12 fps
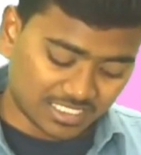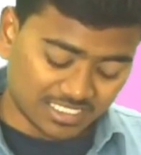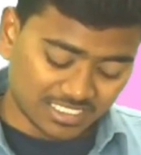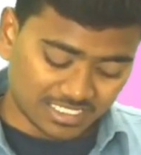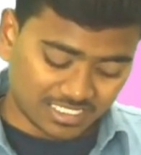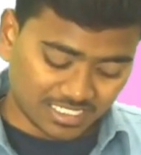
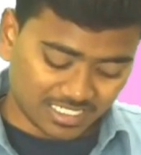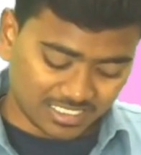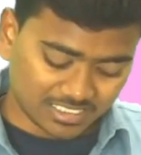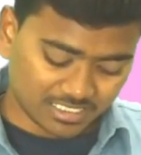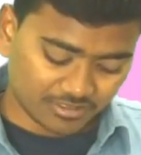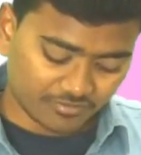
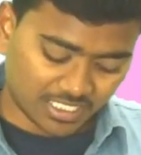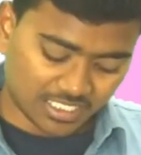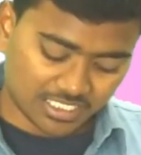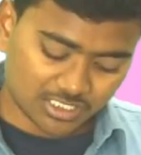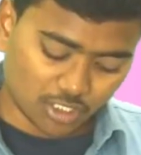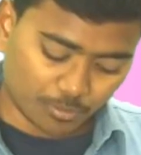increased when
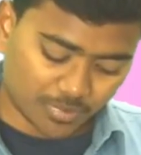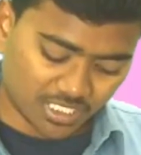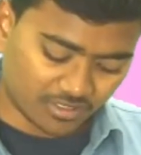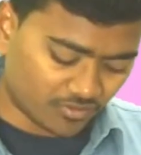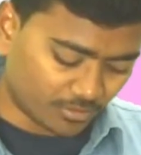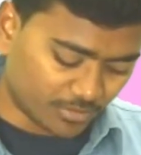it is
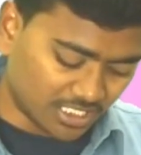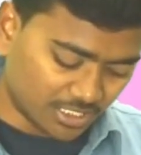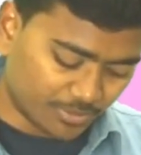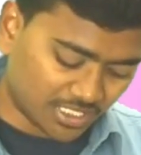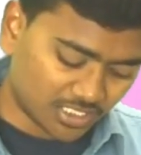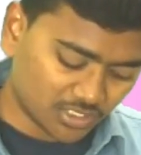obtained from
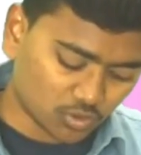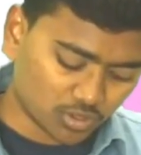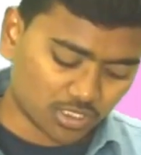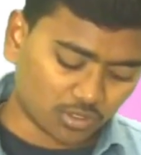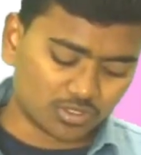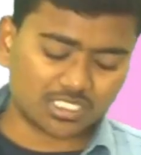independent source
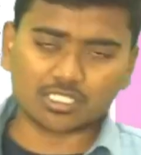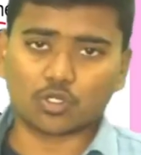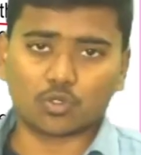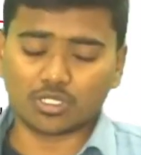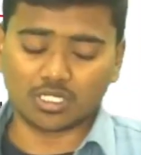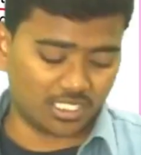outside
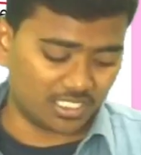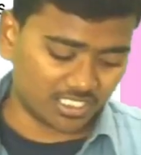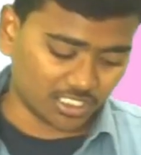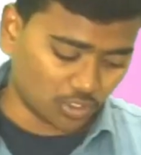the entity.